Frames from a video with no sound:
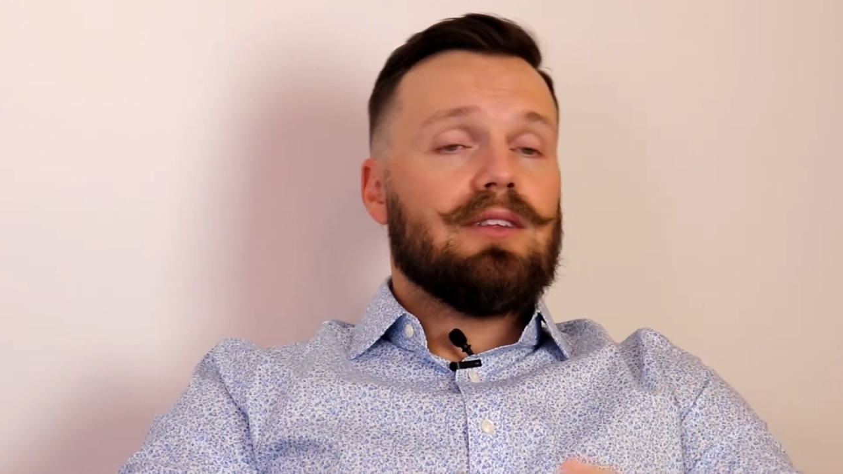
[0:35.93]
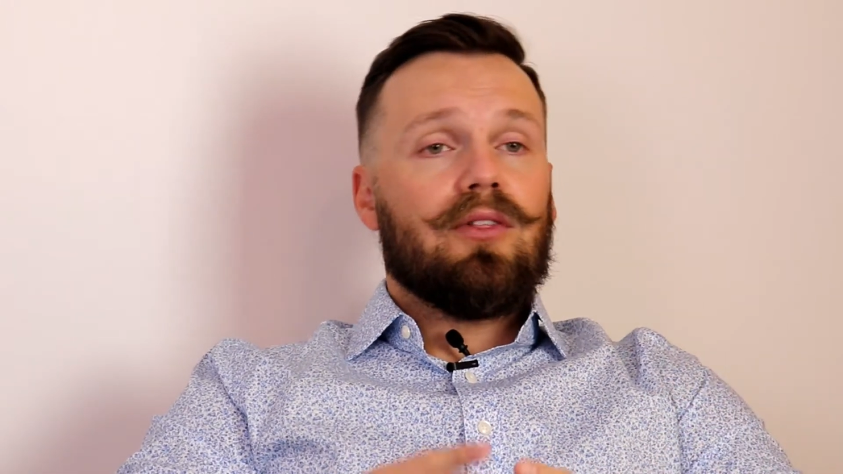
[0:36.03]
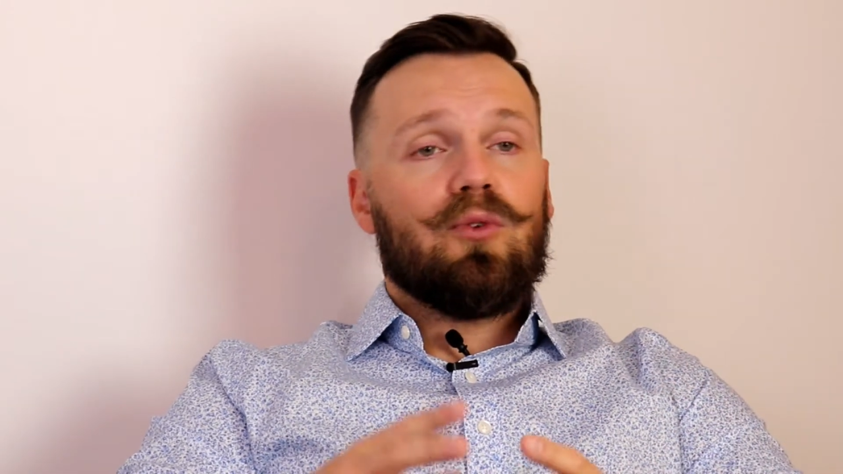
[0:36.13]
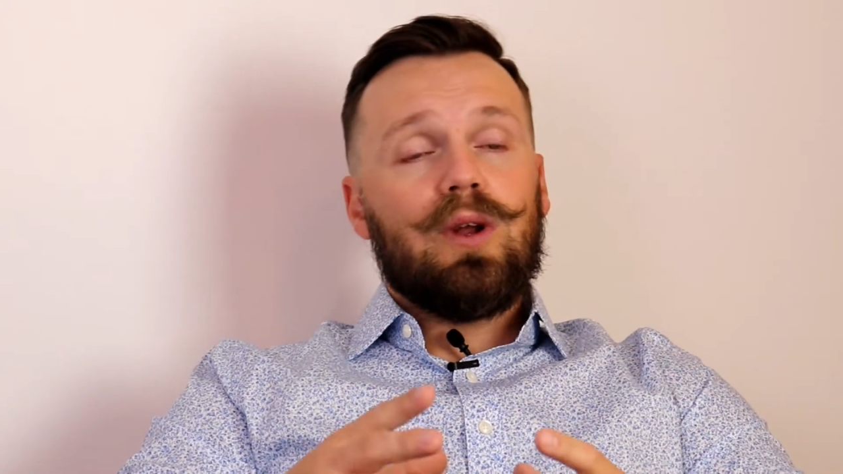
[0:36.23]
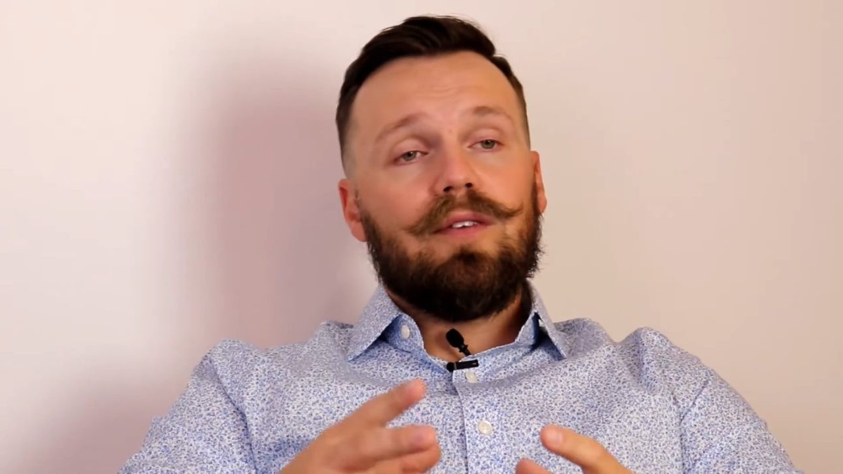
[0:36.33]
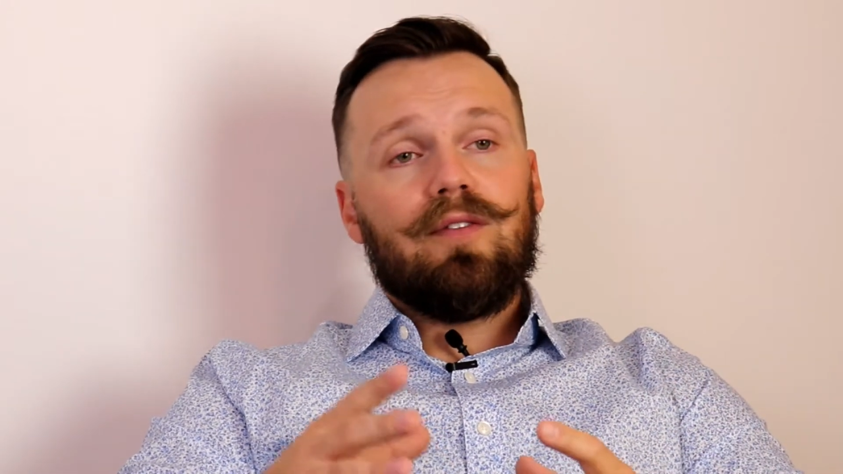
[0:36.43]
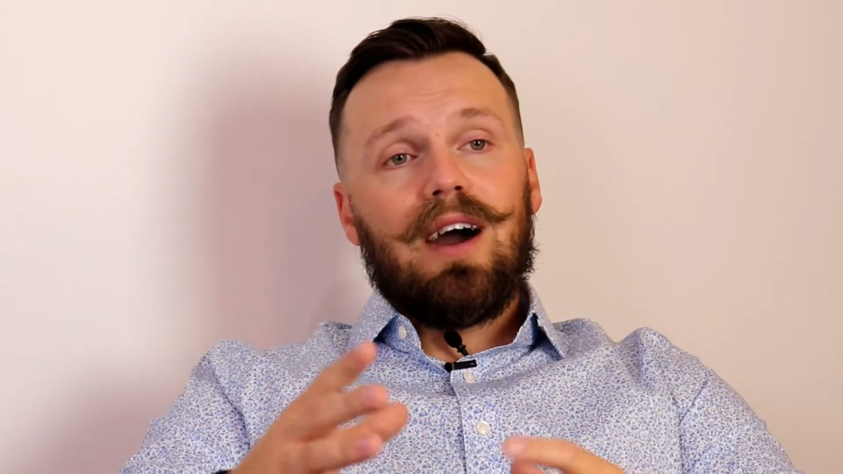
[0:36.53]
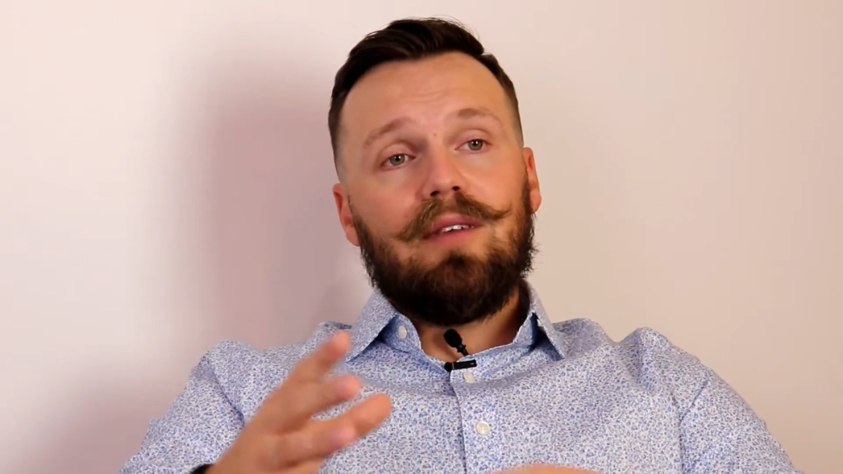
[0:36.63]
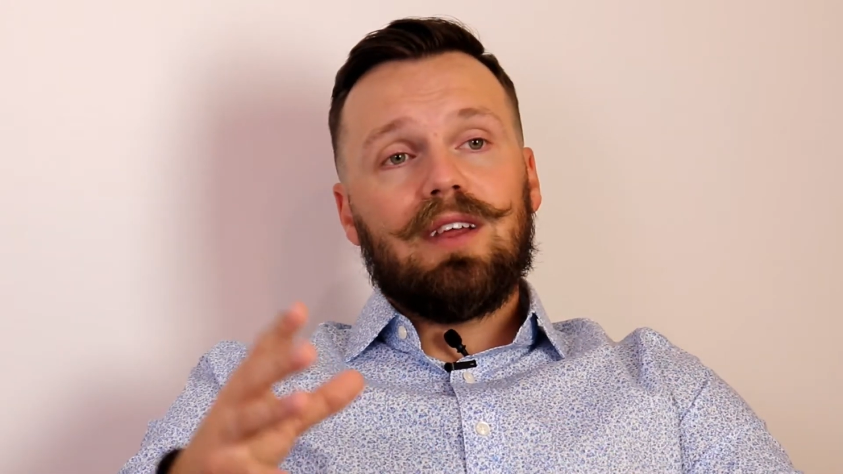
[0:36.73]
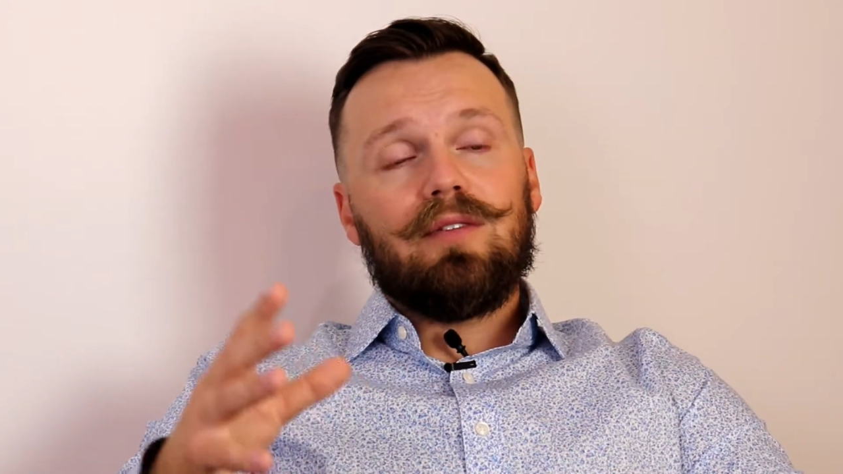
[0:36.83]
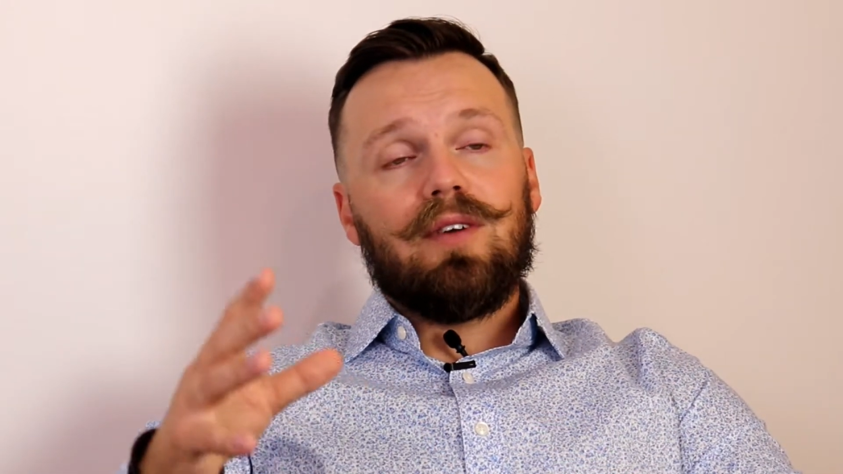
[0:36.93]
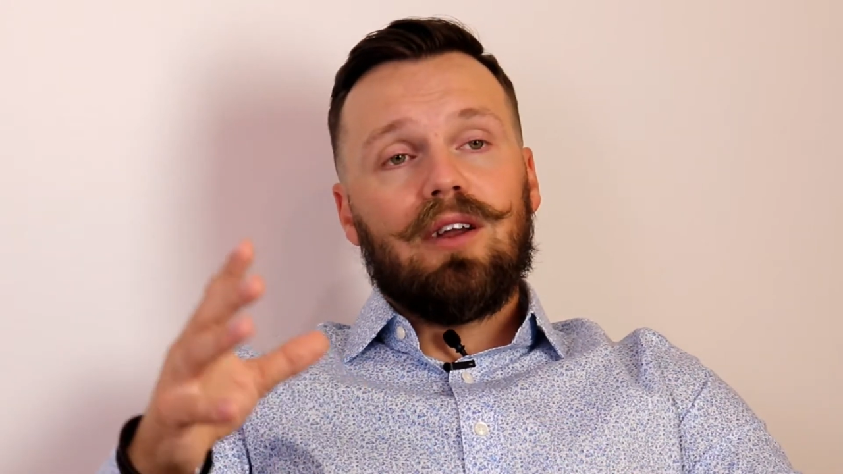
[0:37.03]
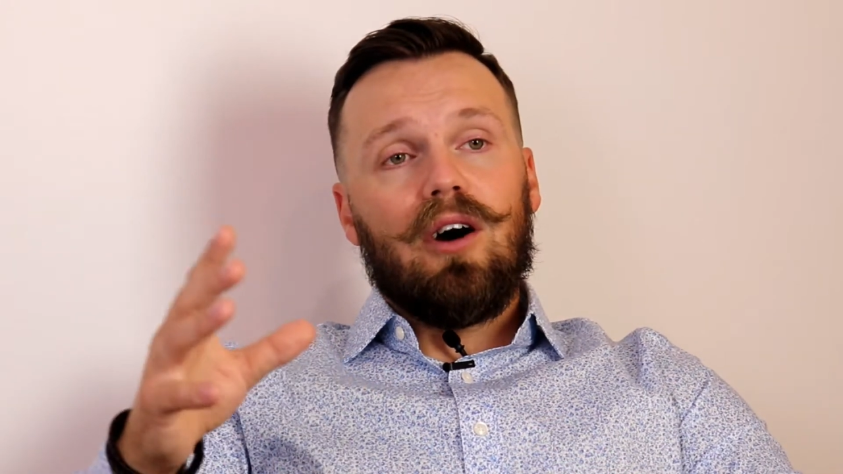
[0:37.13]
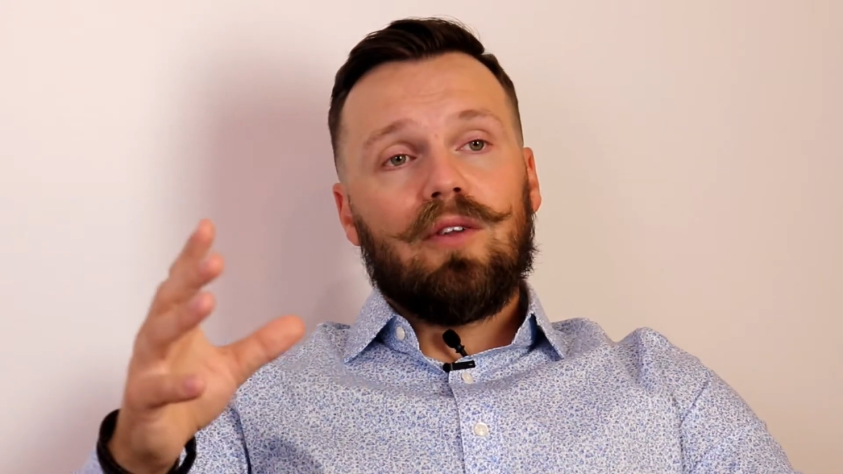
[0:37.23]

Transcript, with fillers: to three to five different different